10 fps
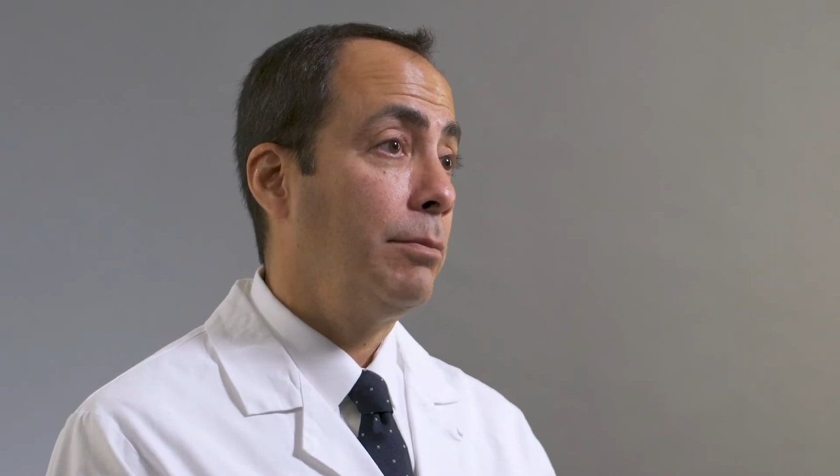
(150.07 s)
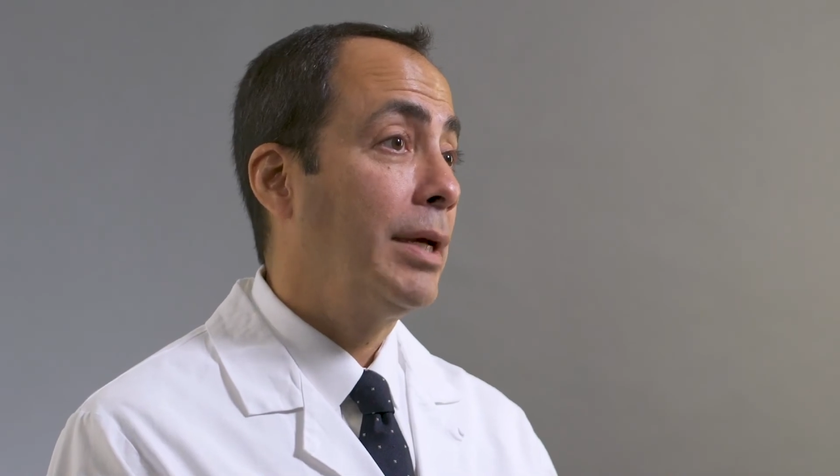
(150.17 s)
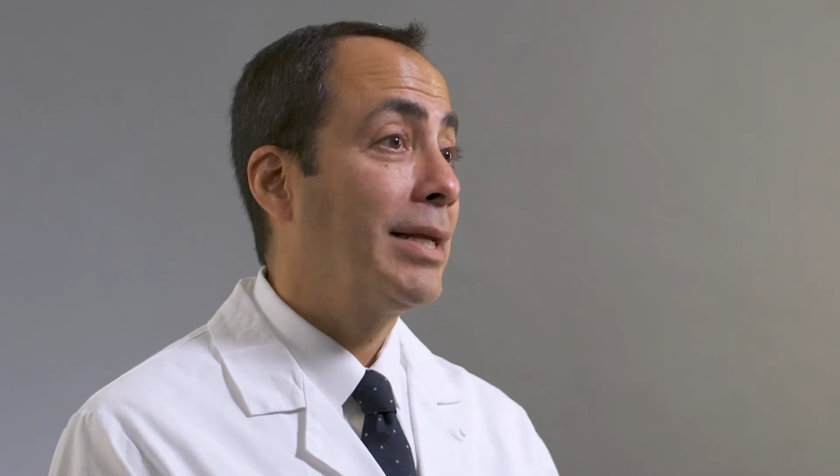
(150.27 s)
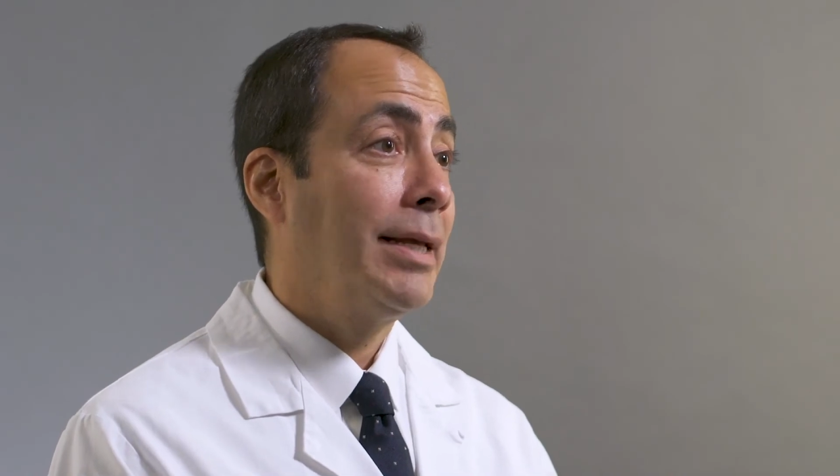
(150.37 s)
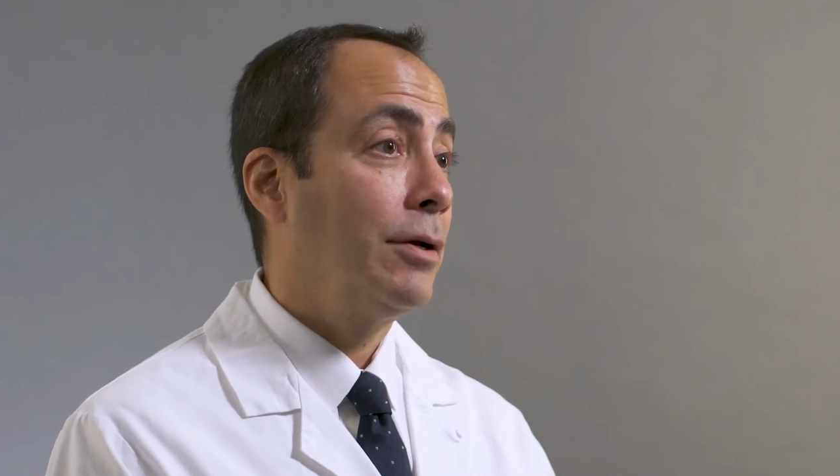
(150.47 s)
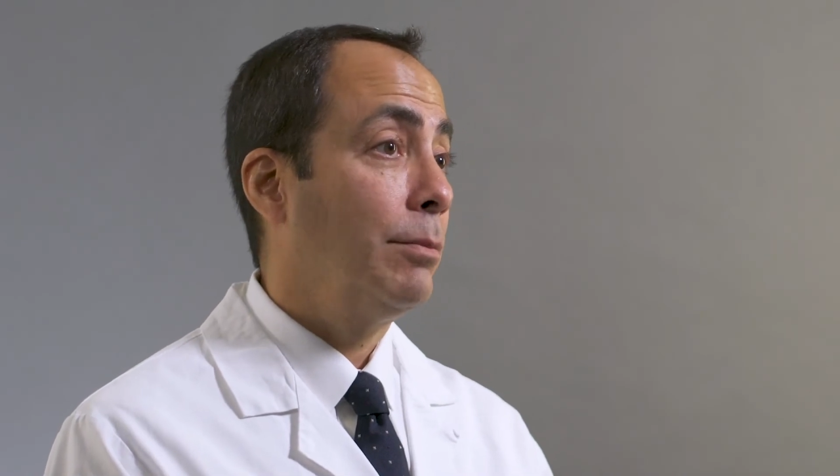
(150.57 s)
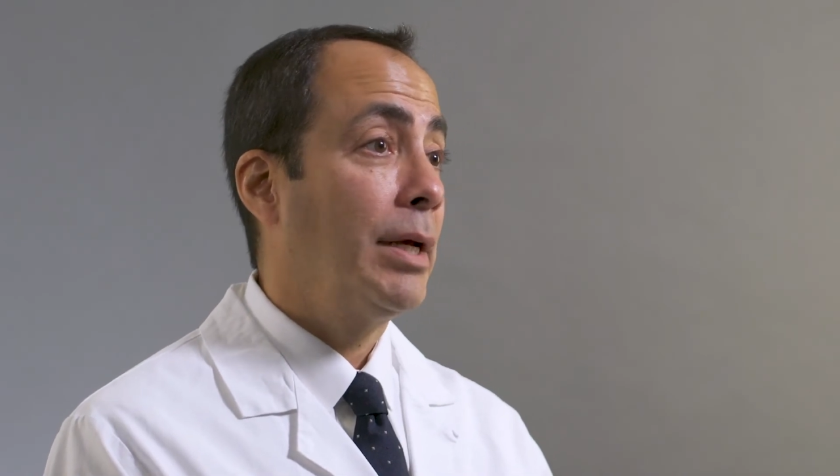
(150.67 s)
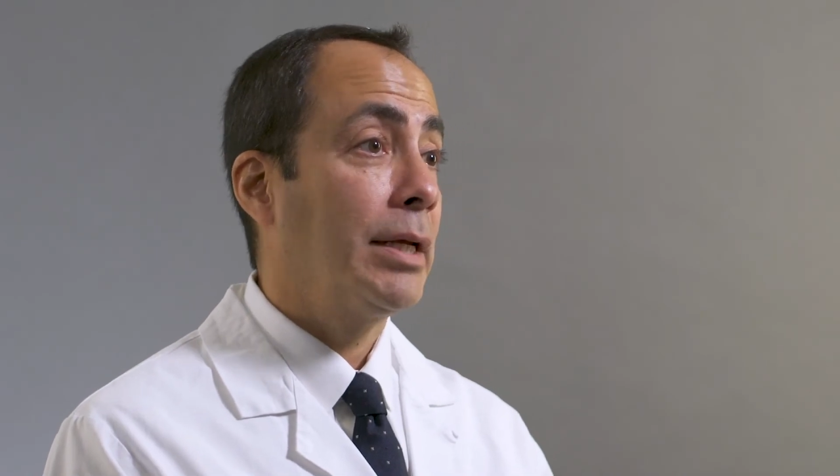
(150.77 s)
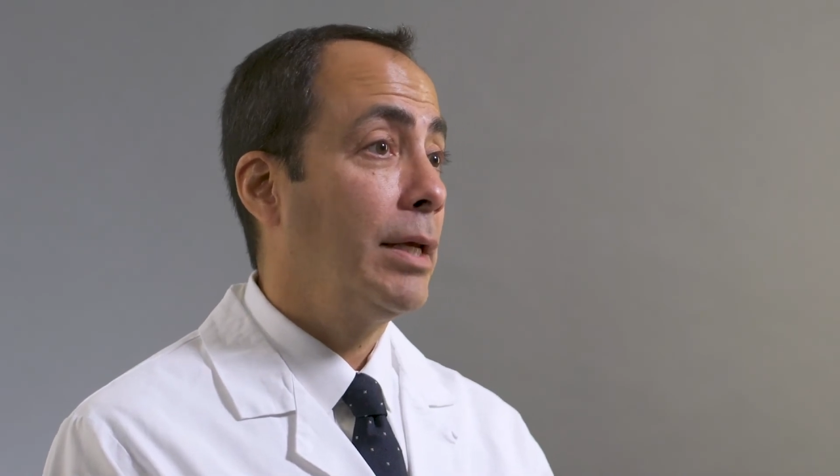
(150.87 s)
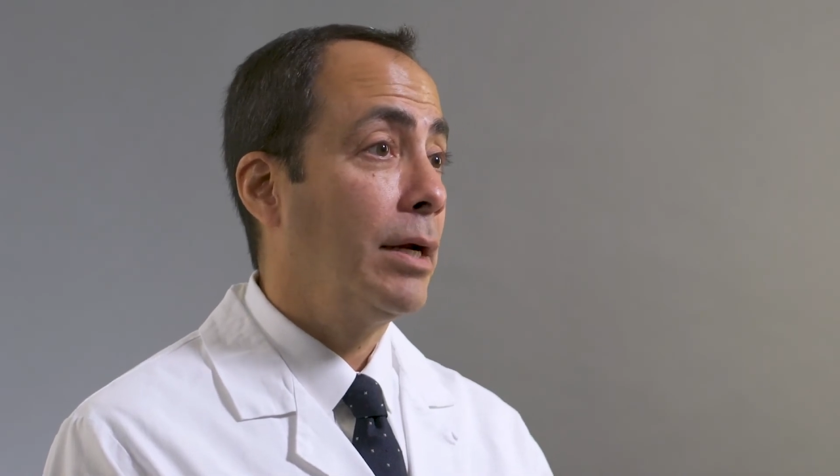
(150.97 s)
Medicaid or
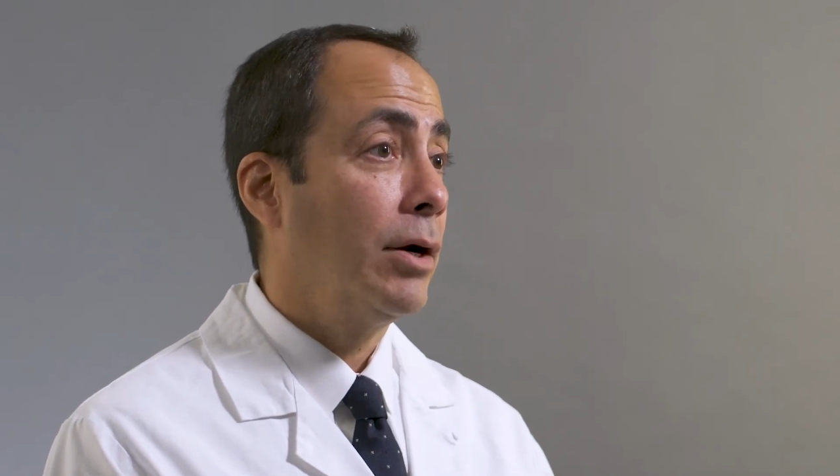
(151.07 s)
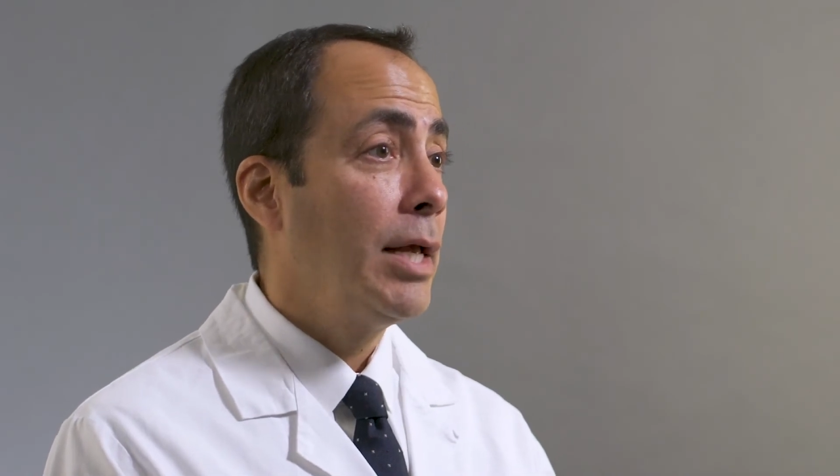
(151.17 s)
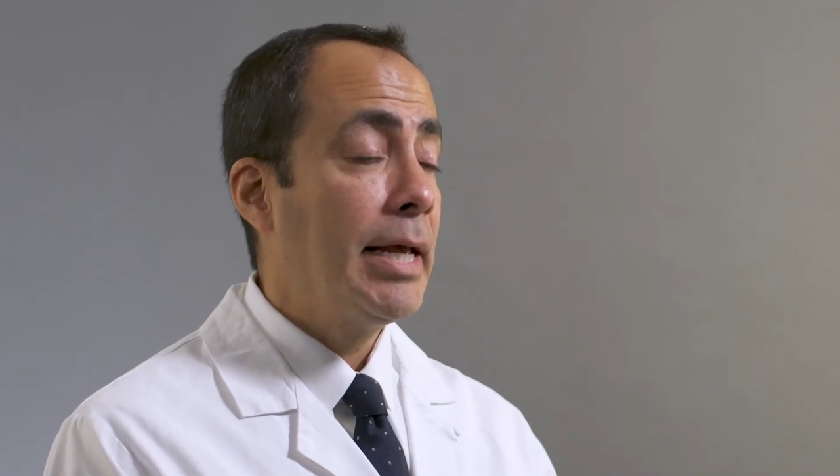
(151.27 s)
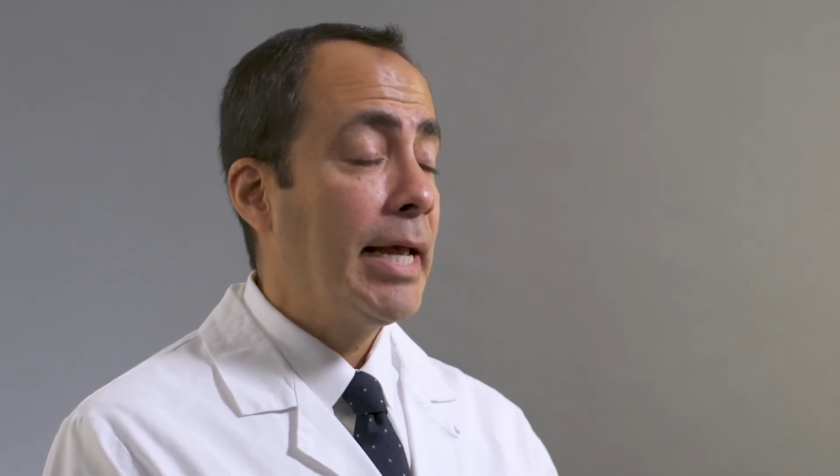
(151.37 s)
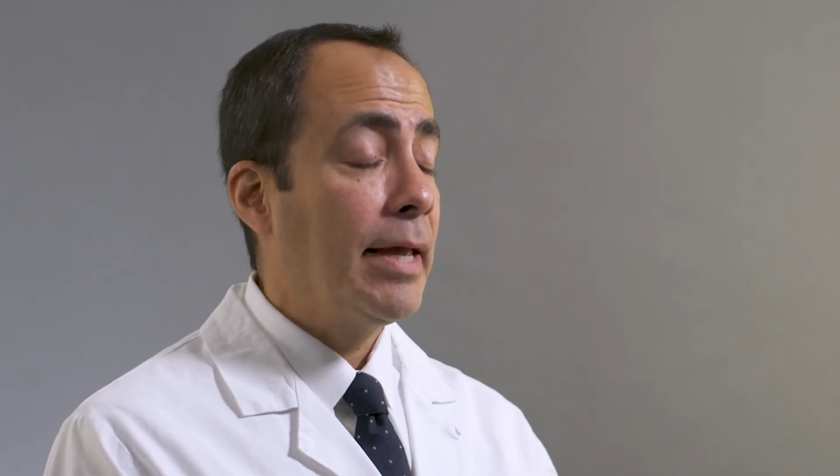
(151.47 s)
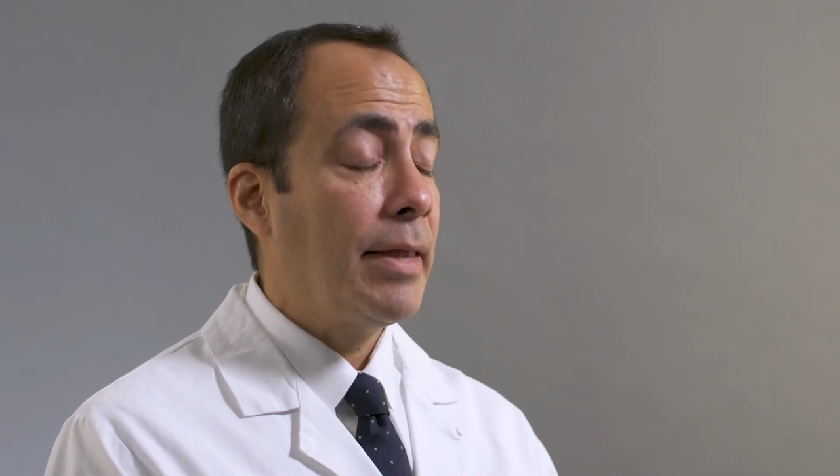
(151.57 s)
Medicare, and